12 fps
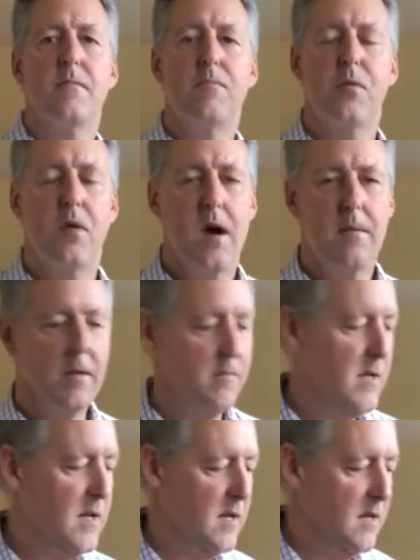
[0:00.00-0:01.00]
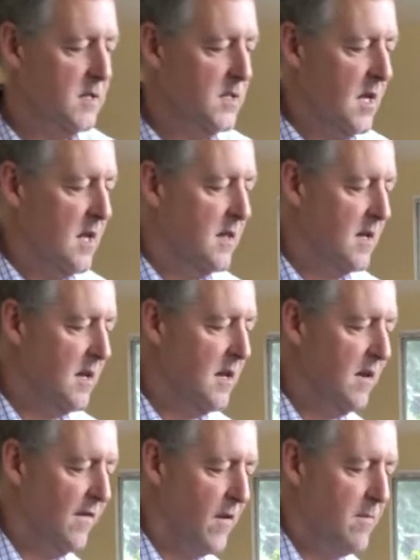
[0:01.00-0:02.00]
The problem is that
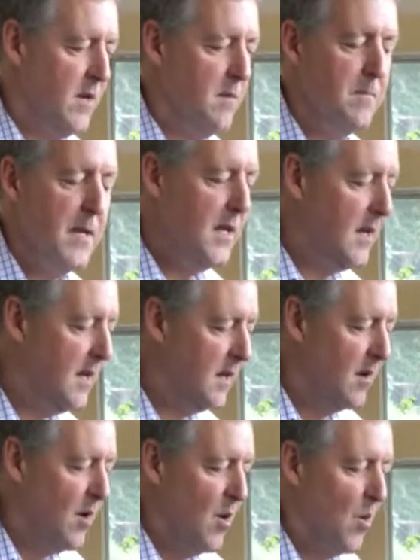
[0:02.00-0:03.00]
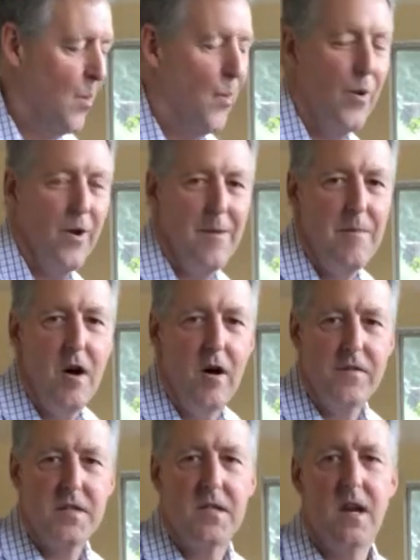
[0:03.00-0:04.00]
if I'm in a meeting or I'm
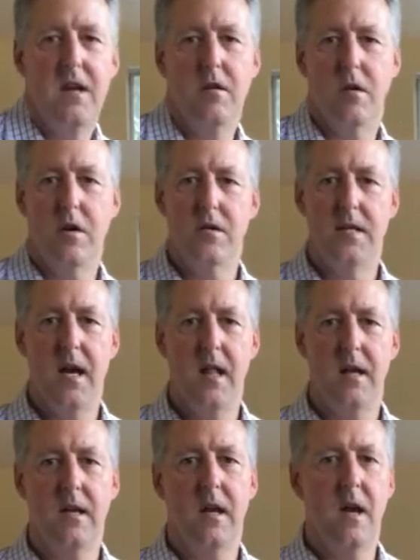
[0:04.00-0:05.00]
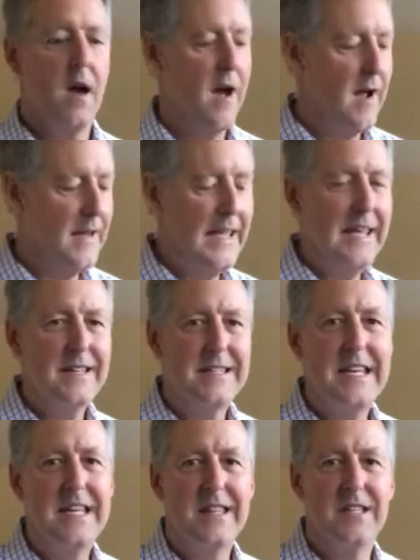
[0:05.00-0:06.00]
offsite or hoteling, I
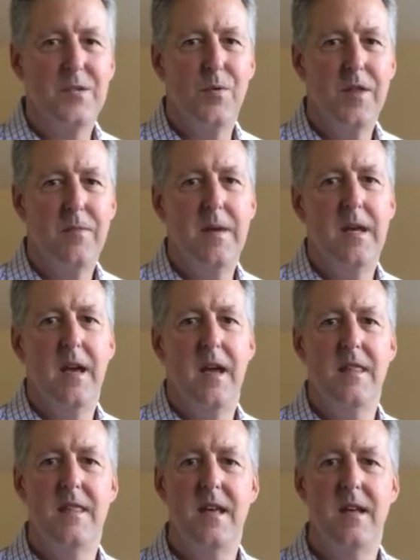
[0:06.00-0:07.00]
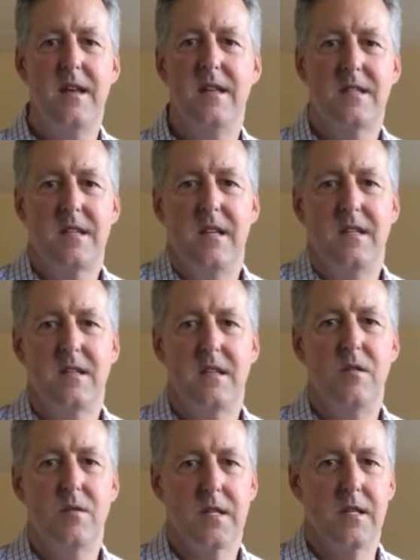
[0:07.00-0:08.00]
can't take this with me, and then
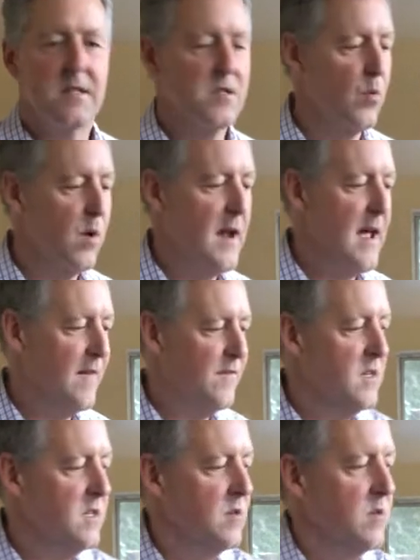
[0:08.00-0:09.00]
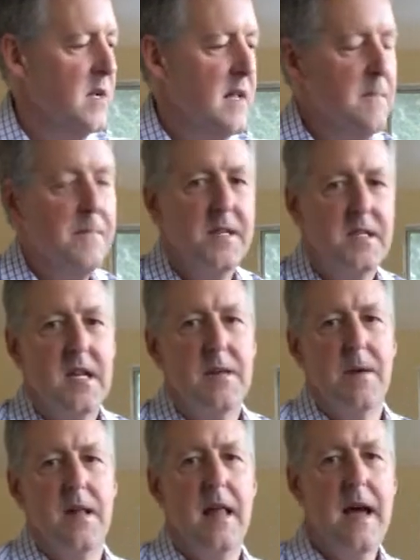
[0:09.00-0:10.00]
it's useless. So what I have to do is
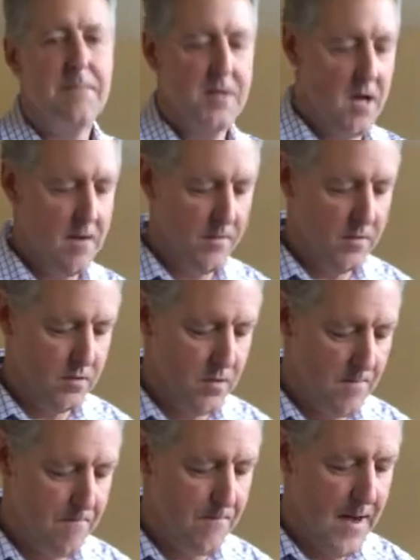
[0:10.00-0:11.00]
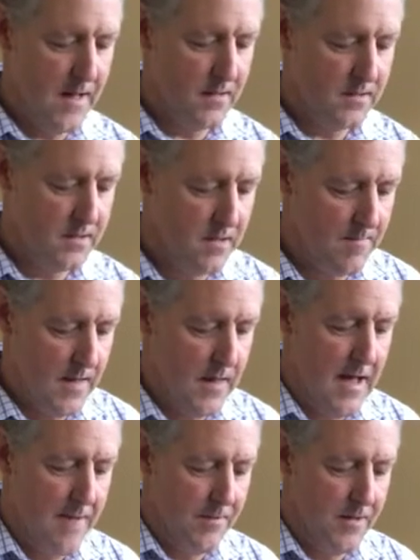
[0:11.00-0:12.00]
take my laptop and try and balance it on my
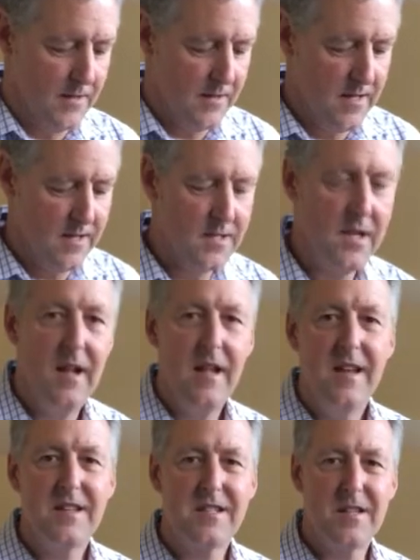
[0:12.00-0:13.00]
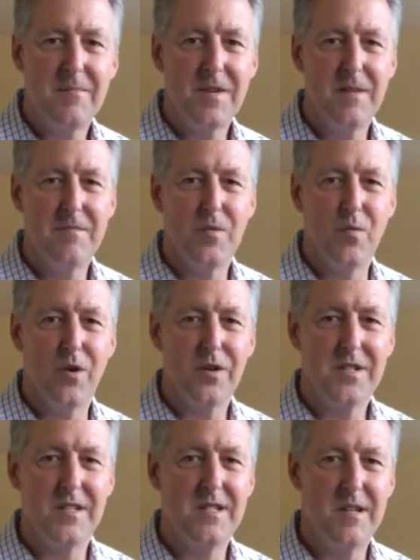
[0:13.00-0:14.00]
lap like this, and sometimes it
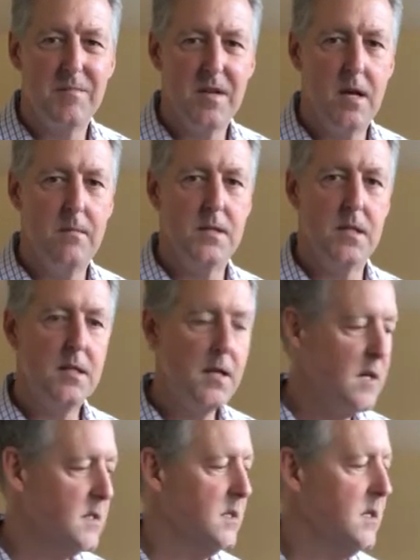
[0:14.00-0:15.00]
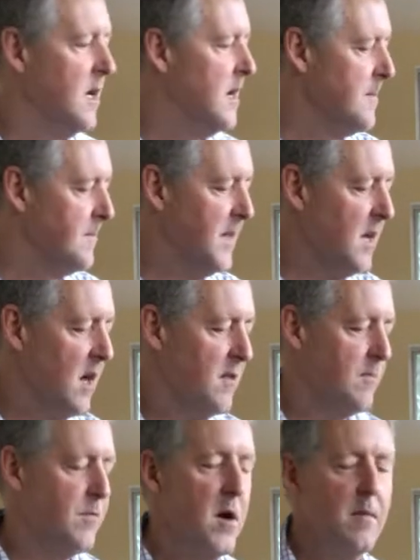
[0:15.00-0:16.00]
works and sometimes it doesn't. The
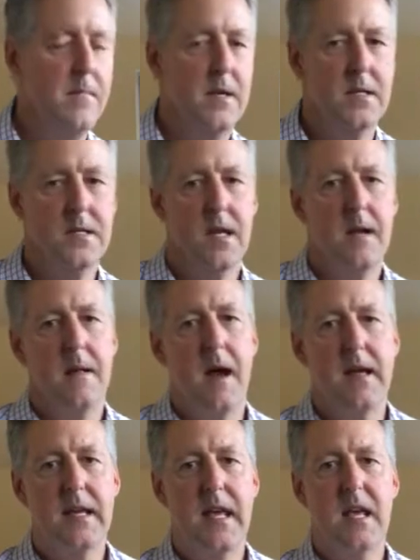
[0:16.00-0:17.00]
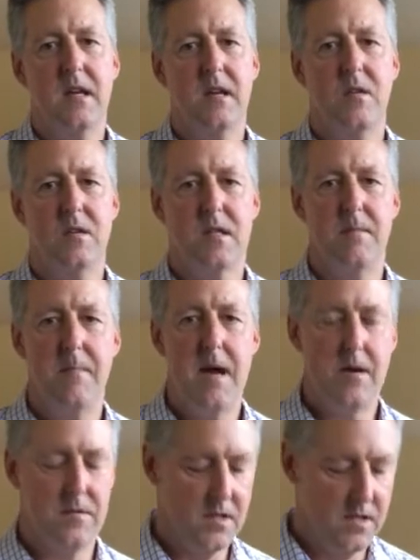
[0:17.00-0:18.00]
other problem is I can't use the
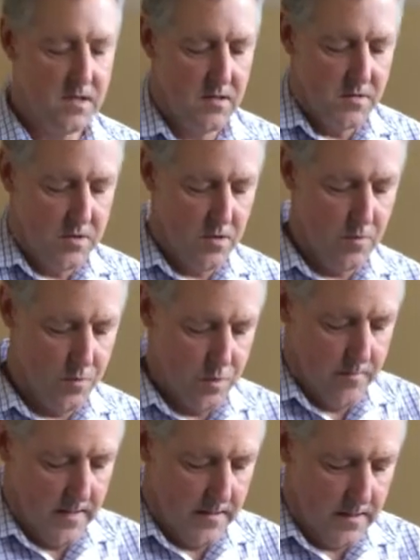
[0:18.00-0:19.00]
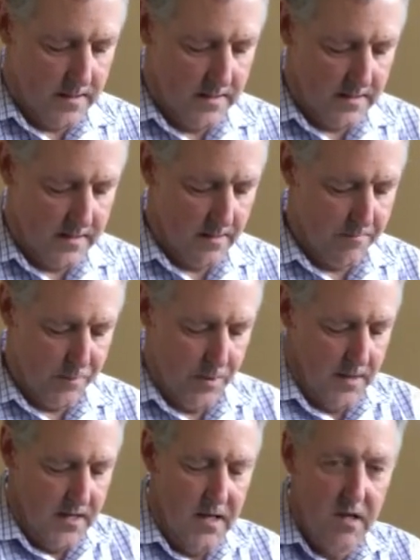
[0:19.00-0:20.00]
mouse because there's no room. I guess I could
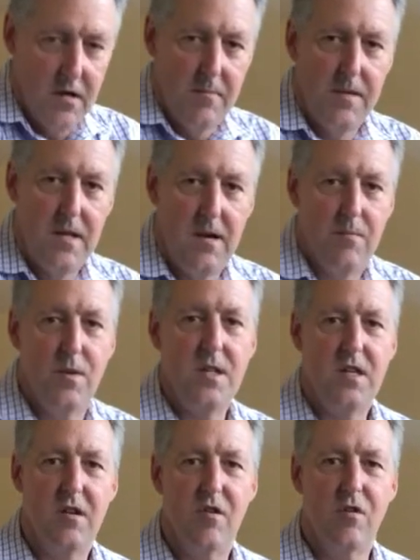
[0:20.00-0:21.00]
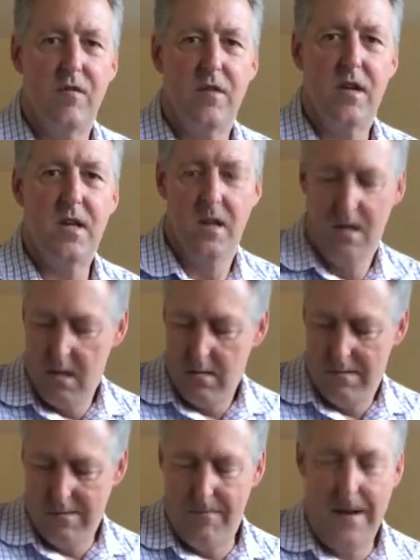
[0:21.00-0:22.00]
put it here, but then I'm reaching over it
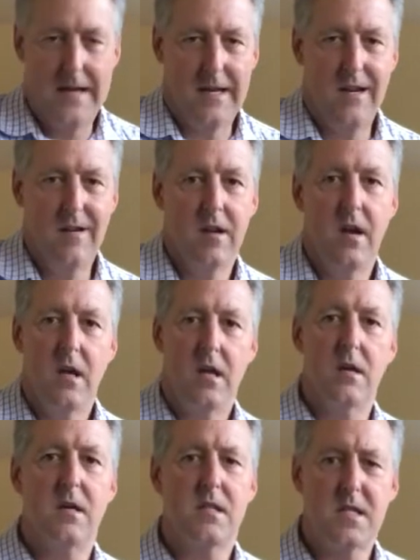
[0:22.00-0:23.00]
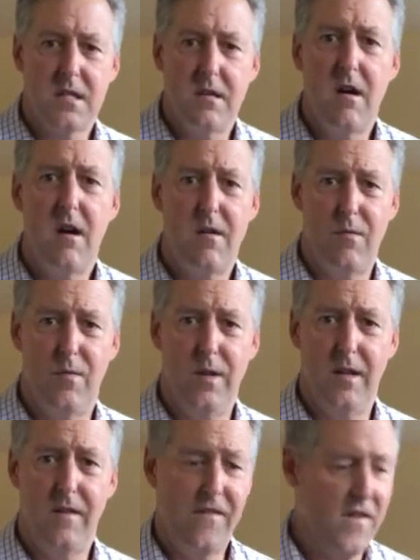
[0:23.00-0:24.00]
or back here. You know, it's just not
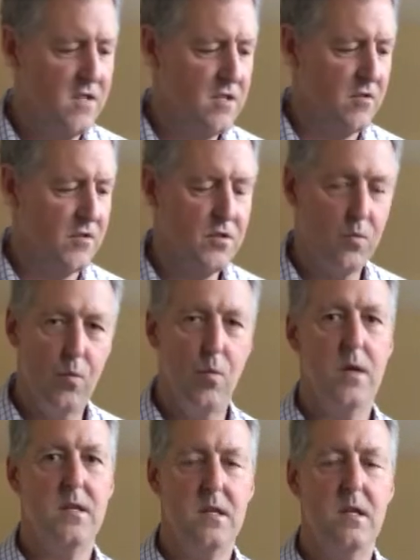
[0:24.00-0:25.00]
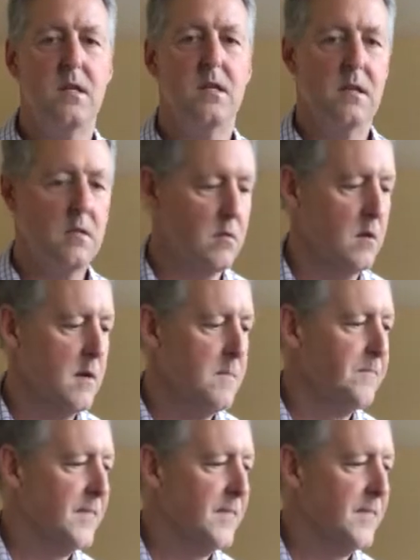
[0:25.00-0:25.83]
really functional. So what do you do?